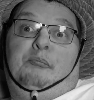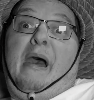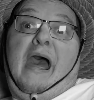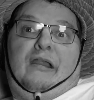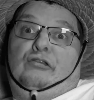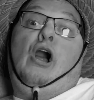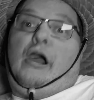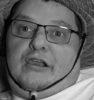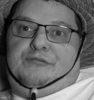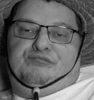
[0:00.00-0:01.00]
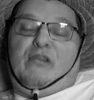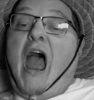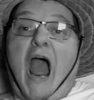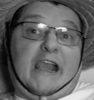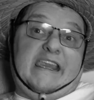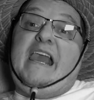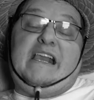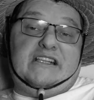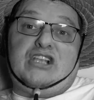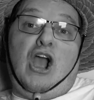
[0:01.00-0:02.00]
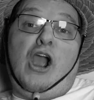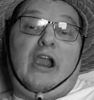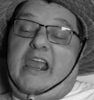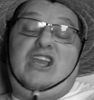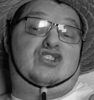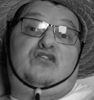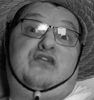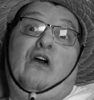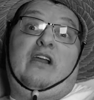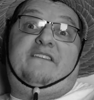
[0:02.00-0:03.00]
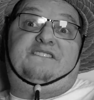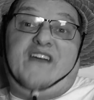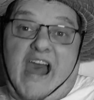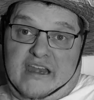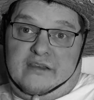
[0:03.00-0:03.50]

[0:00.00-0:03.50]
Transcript: But look, a kit guitar is for fun.